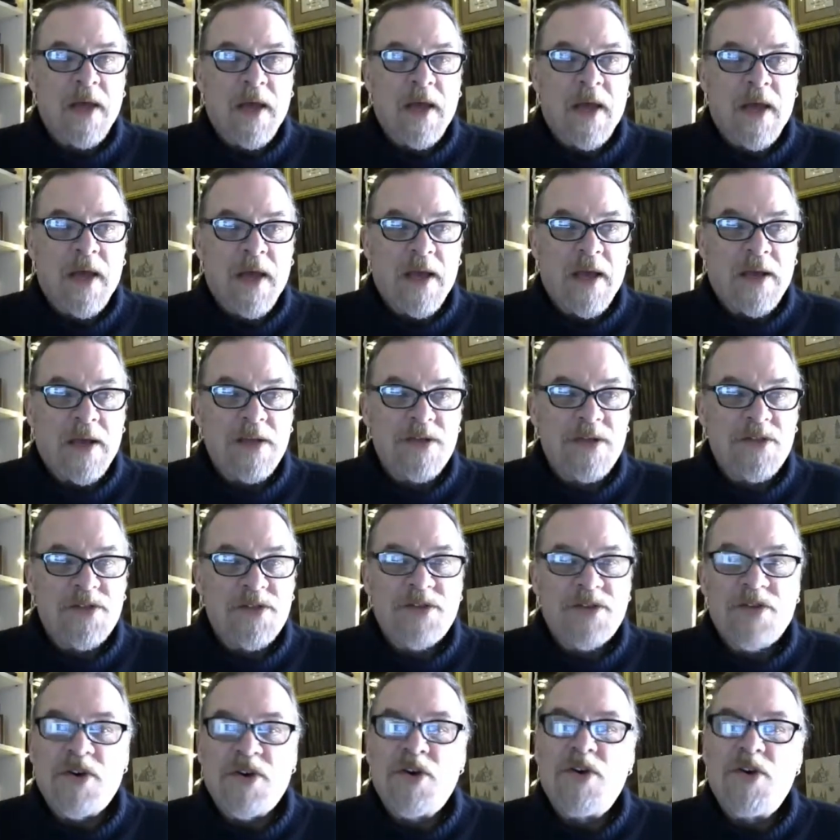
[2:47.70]
And
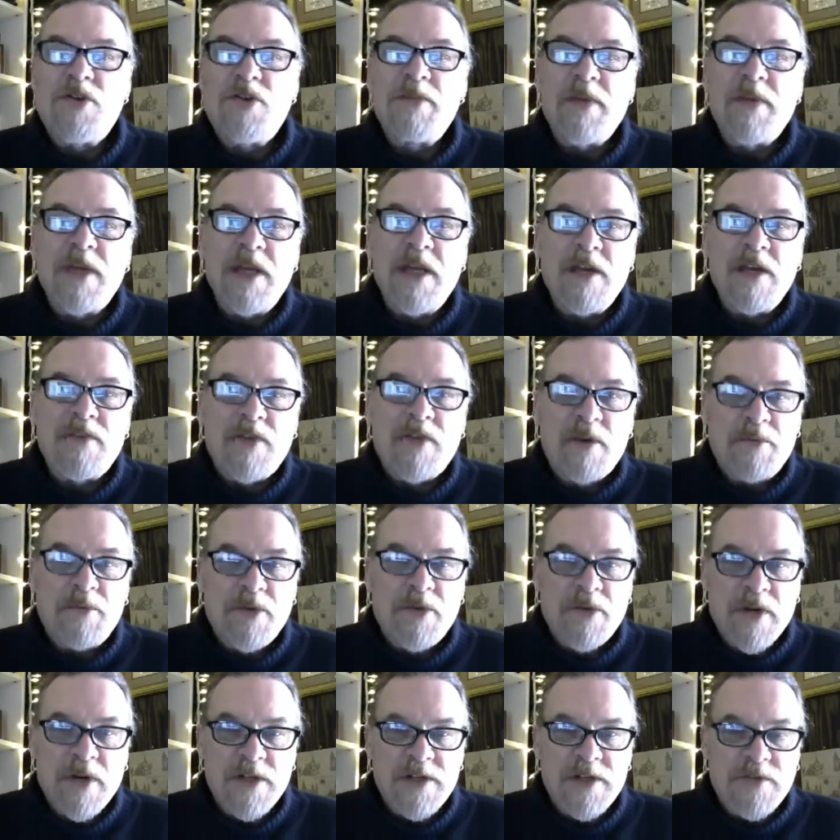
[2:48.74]
so many of our
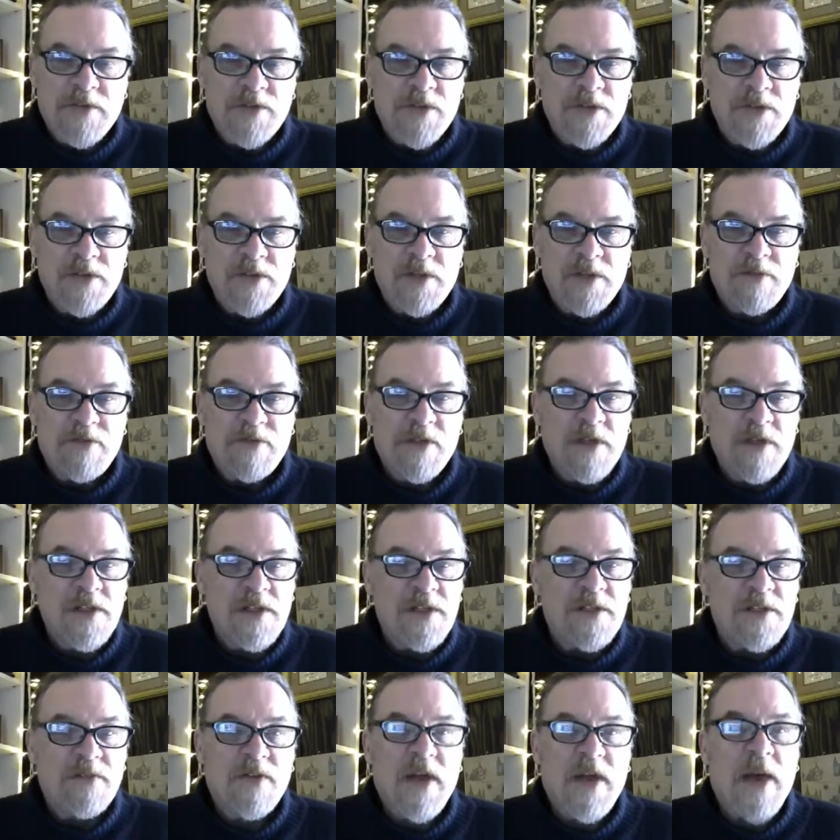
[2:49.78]
progressive Christian
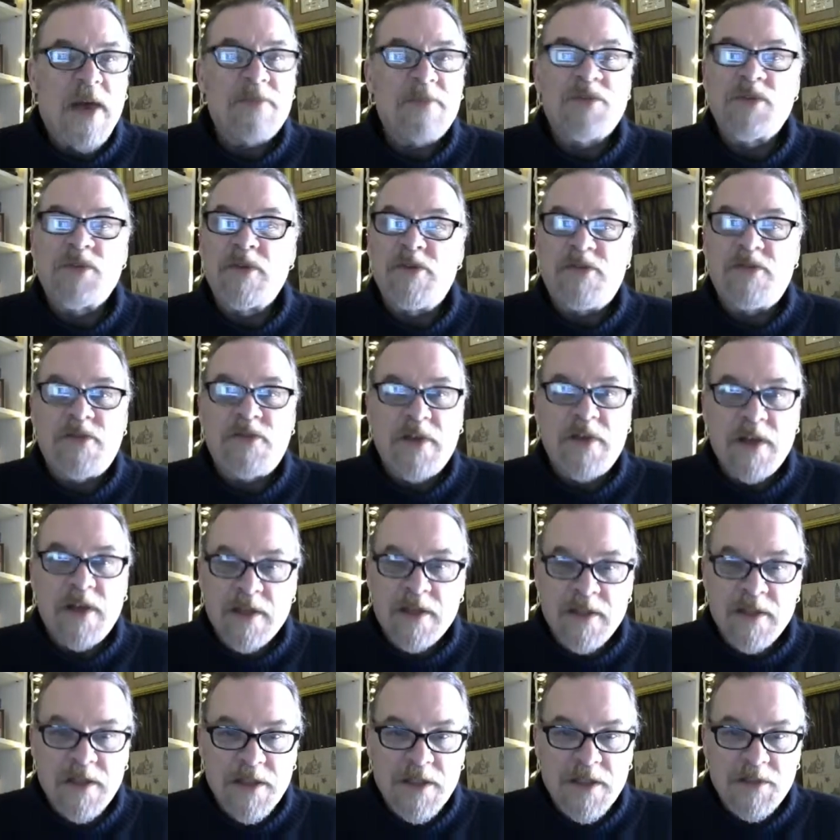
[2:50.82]
friends absolutely
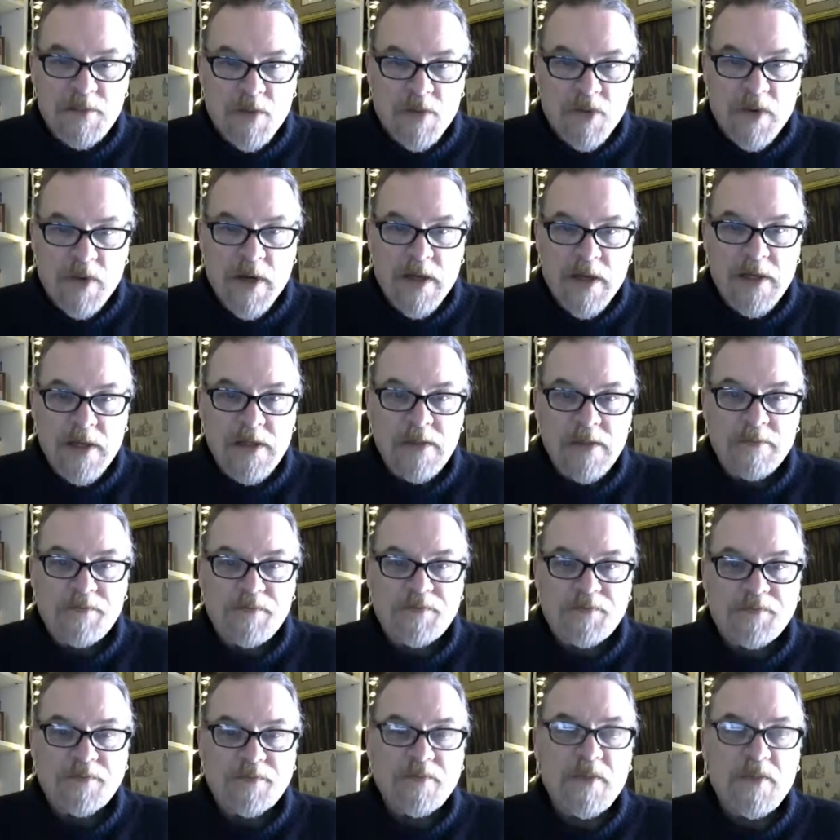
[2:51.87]
fail at this point
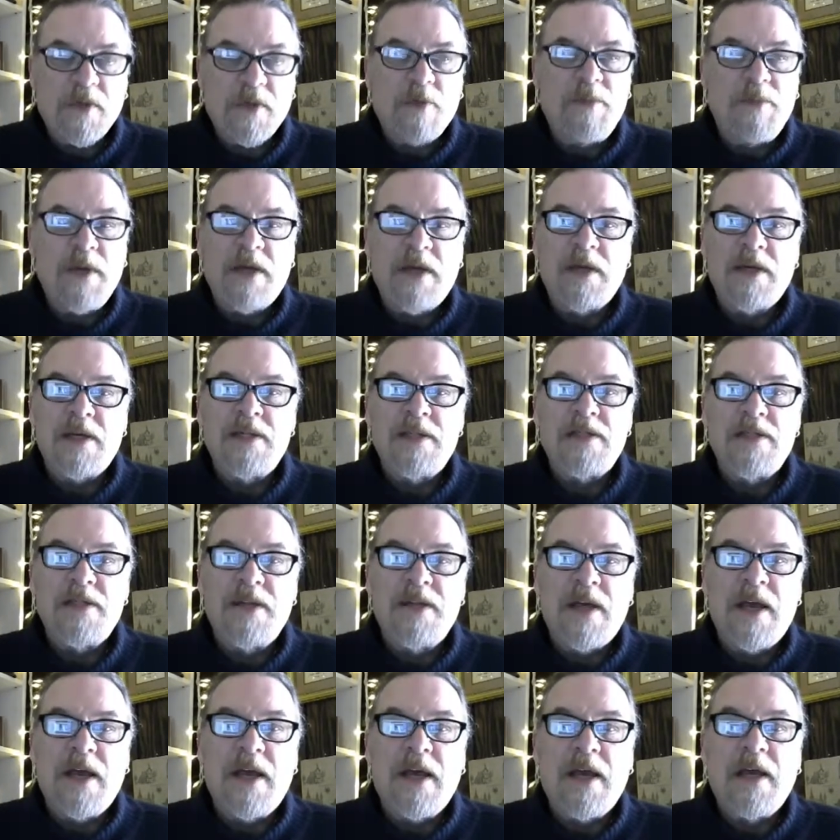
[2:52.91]
because
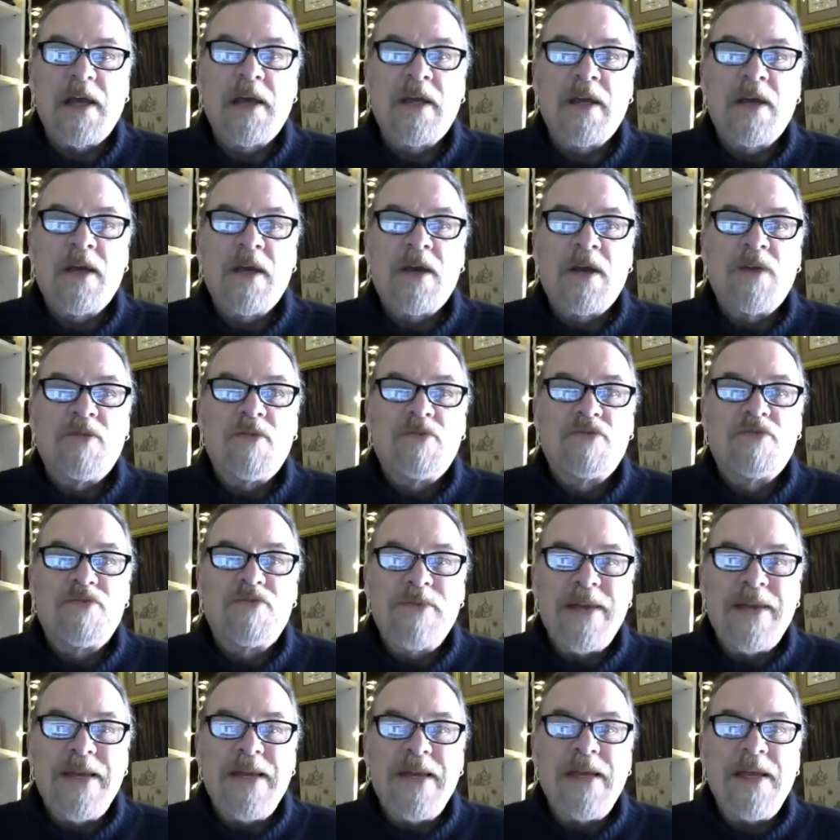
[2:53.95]
they
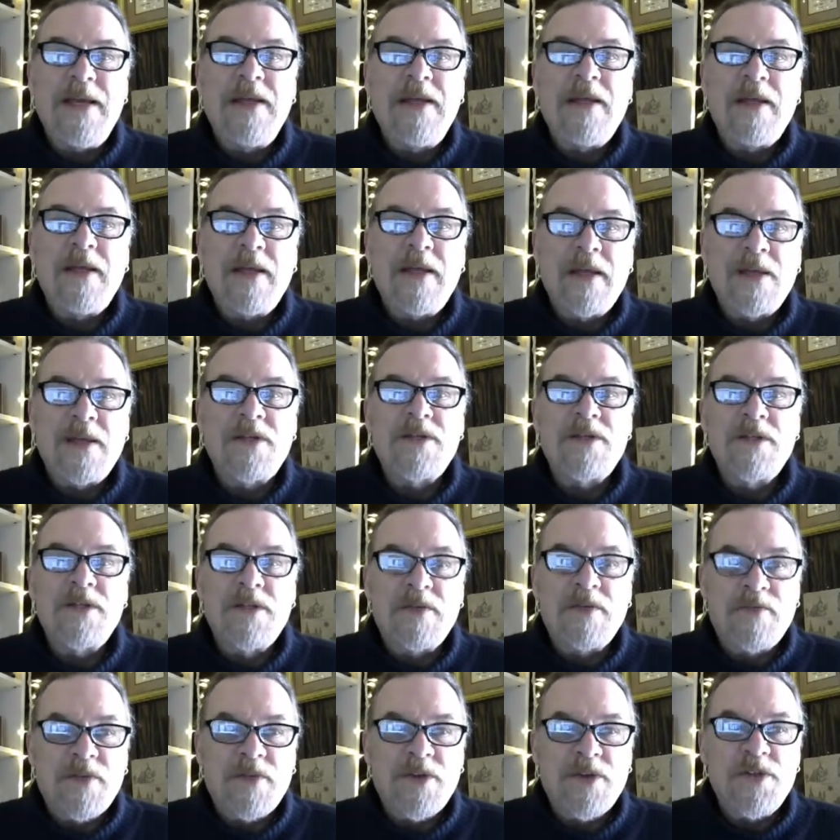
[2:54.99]
read into
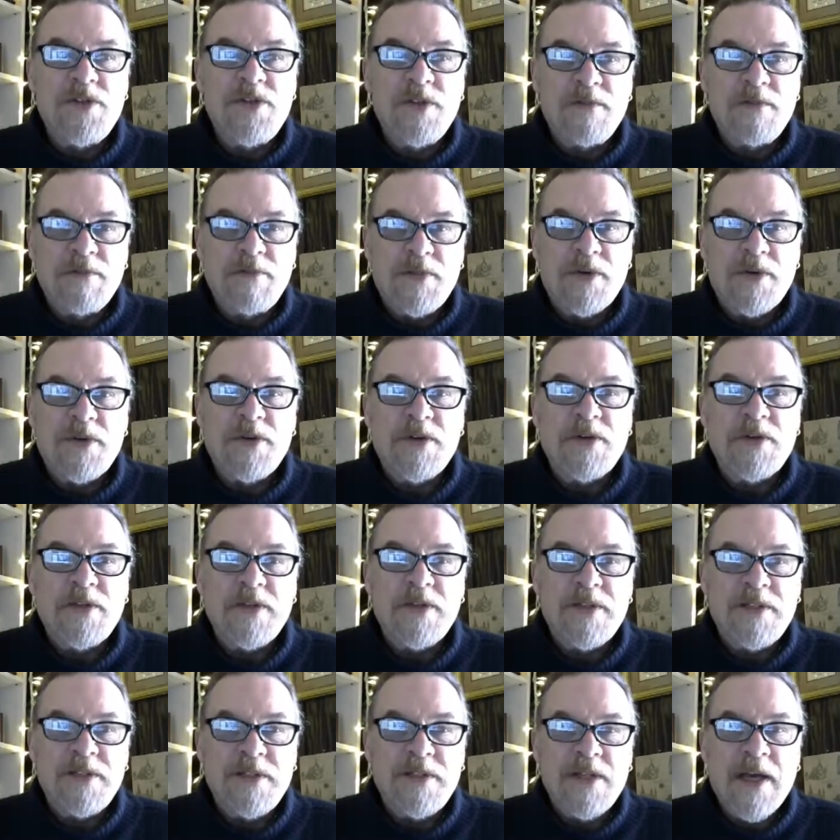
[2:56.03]
the virgin birth
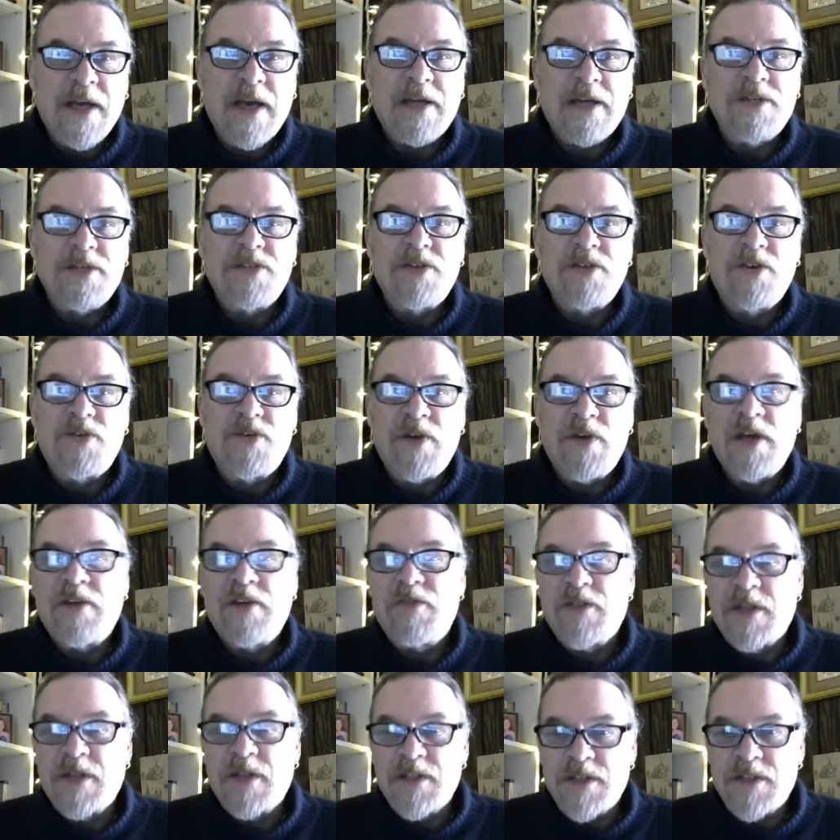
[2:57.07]
text Greek
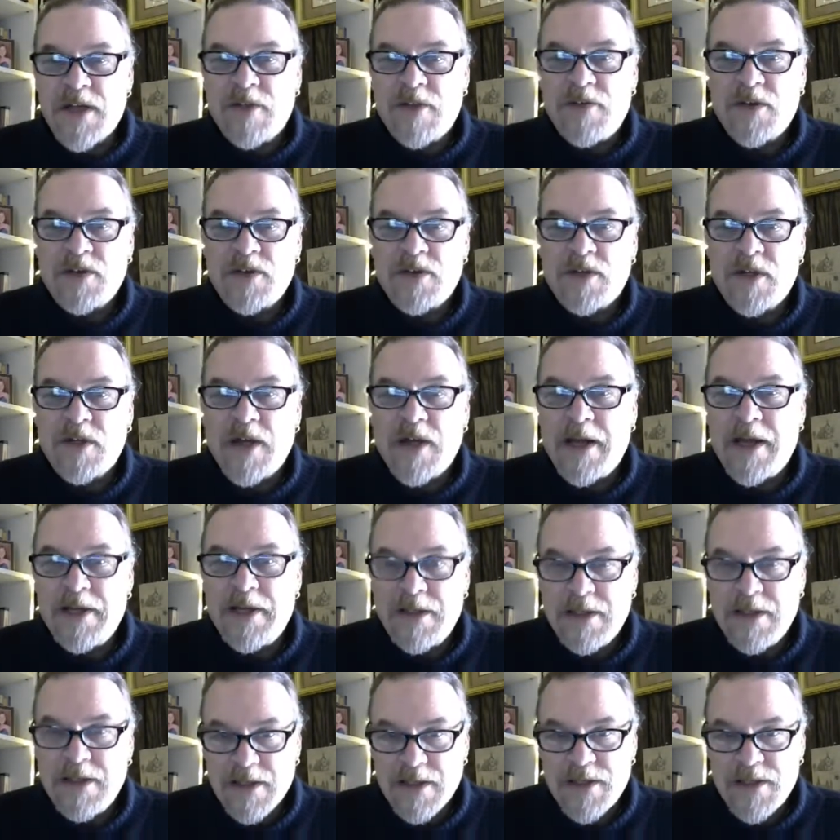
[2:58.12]
philosophical
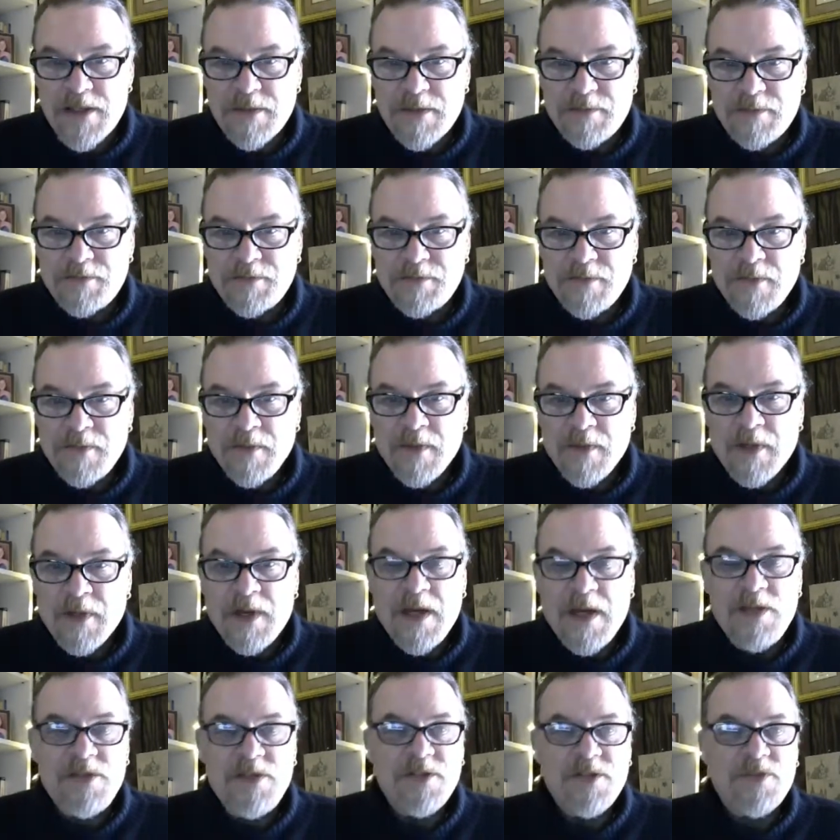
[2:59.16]
ideas.
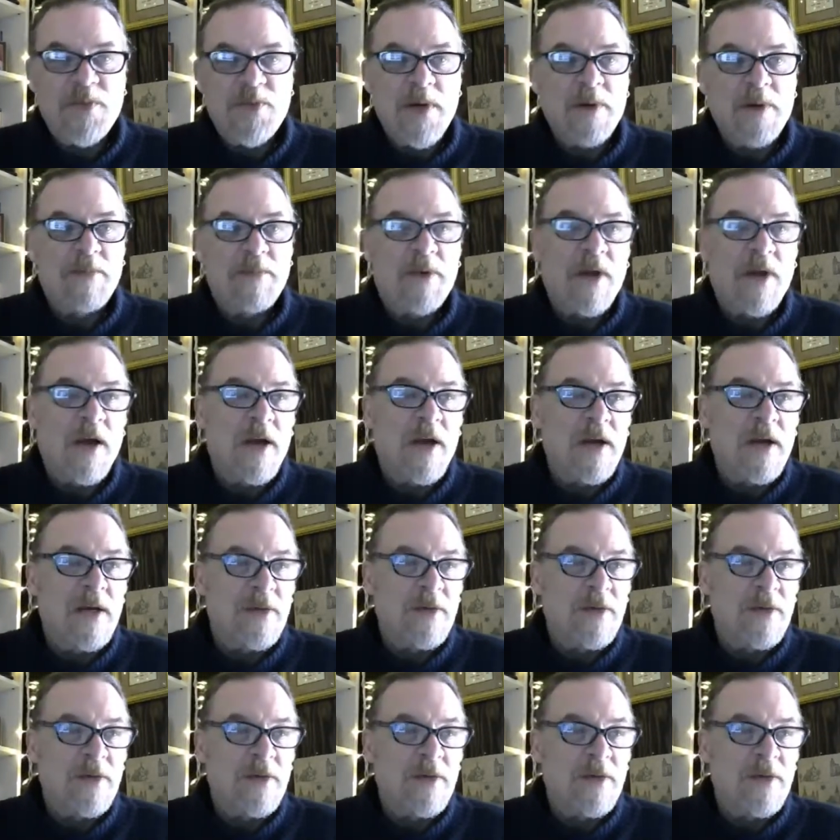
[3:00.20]
I just read a blog